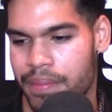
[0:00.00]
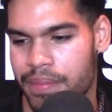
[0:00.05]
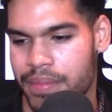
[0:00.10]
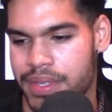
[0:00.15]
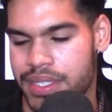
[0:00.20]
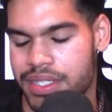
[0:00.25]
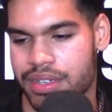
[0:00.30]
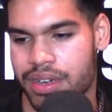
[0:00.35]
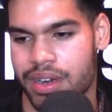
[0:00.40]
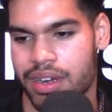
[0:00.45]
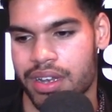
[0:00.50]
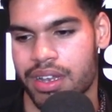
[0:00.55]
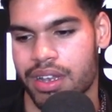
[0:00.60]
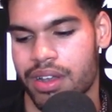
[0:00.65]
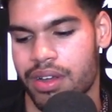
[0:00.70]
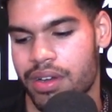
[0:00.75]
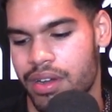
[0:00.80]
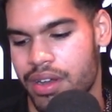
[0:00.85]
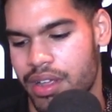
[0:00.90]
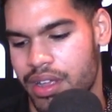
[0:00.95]
started
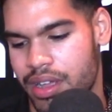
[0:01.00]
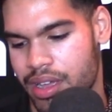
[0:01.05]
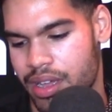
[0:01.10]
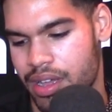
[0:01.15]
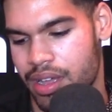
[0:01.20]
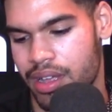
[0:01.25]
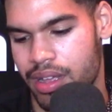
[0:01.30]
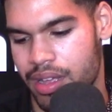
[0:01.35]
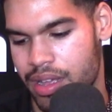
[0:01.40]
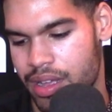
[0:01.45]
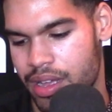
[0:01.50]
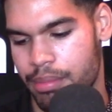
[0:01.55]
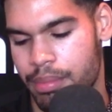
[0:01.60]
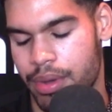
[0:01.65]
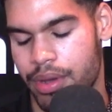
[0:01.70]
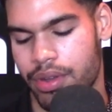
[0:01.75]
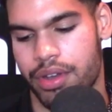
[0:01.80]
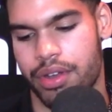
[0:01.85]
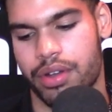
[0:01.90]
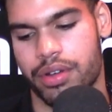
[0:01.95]
learning uh,
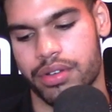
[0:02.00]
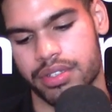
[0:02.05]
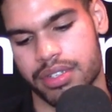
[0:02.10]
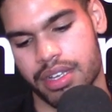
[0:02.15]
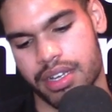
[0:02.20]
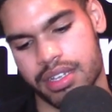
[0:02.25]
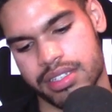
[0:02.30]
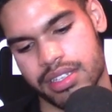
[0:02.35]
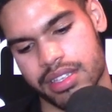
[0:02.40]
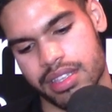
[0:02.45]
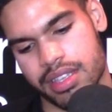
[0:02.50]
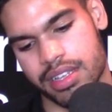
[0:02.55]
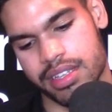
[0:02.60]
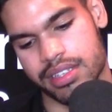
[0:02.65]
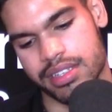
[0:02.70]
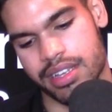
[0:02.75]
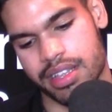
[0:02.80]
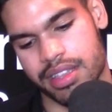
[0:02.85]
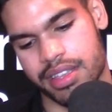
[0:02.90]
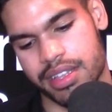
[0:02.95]
about neuroscience and
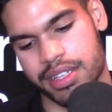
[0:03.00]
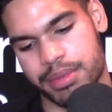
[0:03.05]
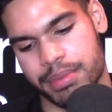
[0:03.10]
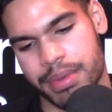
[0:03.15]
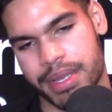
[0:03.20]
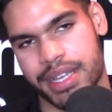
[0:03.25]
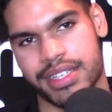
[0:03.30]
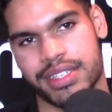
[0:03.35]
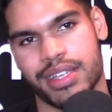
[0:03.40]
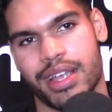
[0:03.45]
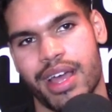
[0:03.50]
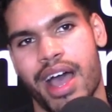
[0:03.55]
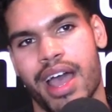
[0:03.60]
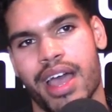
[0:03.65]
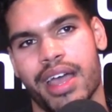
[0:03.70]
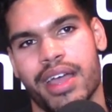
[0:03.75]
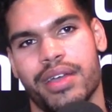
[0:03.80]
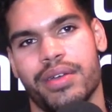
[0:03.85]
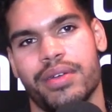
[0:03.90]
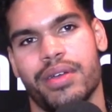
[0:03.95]
things like this because
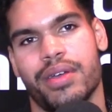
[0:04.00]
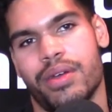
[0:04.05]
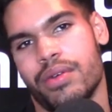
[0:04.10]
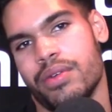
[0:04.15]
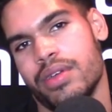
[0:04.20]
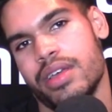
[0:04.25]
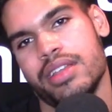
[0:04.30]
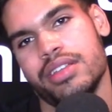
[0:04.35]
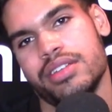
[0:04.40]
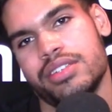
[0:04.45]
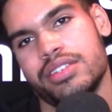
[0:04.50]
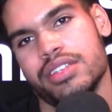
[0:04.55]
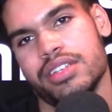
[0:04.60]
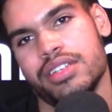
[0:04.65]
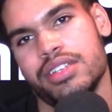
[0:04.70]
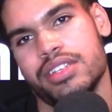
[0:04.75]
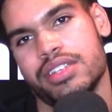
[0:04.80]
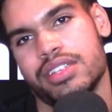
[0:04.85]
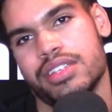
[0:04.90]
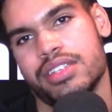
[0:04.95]
I
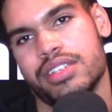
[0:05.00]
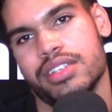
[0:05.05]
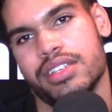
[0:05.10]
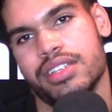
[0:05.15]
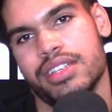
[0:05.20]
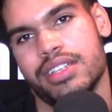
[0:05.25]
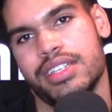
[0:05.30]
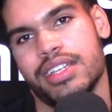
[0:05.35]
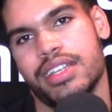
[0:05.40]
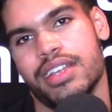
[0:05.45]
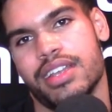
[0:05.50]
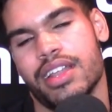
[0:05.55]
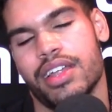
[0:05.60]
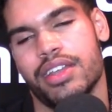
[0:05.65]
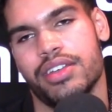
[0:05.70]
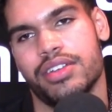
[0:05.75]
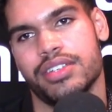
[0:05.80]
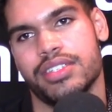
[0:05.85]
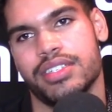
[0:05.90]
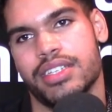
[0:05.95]
initially just didn't
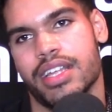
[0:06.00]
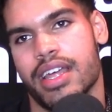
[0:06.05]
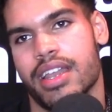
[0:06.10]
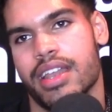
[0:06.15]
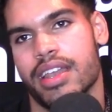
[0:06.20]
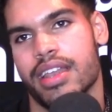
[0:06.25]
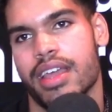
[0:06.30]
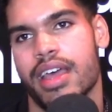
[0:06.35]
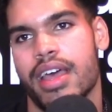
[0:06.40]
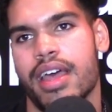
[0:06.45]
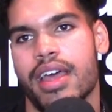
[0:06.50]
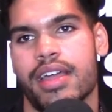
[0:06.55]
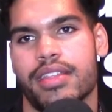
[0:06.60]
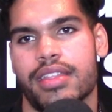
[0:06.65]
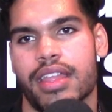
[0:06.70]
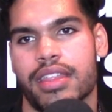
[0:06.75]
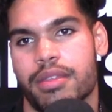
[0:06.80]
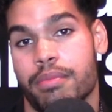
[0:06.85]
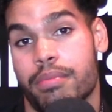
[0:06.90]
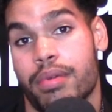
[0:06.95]
understand
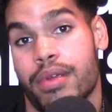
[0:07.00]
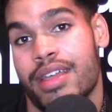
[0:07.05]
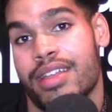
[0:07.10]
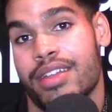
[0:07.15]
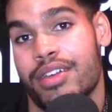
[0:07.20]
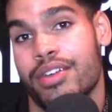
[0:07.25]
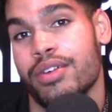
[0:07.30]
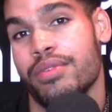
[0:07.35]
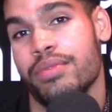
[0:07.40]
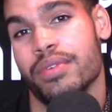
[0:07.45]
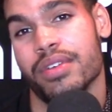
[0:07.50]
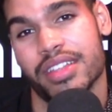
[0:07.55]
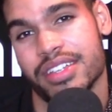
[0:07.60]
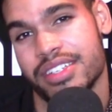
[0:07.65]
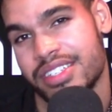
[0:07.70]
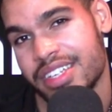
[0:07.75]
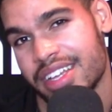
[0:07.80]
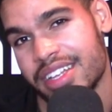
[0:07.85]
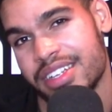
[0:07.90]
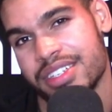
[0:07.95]
that the brain could really
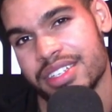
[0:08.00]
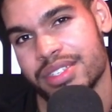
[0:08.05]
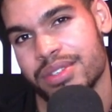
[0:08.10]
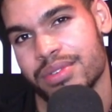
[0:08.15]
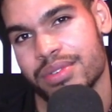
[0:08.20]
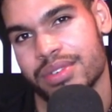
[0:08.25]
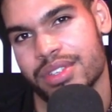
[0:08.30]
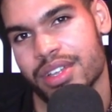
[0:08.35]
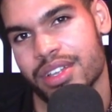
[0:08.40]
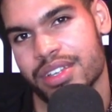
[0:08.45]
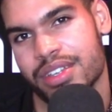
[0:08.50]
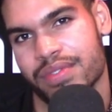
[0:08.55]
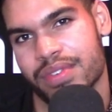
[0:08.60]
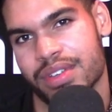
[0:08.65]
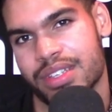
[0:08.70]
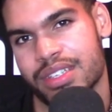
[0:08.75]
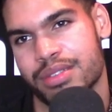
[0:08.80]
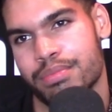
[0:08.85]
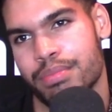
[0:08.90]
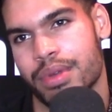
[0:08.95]
change as a result of
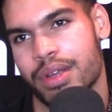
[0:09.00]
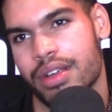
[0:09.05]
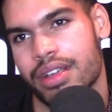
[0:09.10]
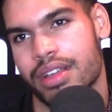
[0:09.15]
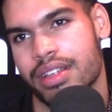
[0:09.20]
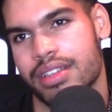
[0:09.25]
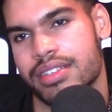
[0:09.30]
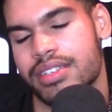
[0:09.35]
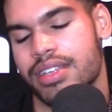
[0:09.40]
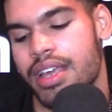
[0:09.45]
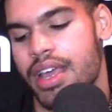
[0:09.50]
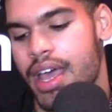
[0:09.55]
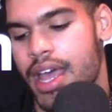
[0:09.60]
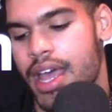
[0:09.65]
experience.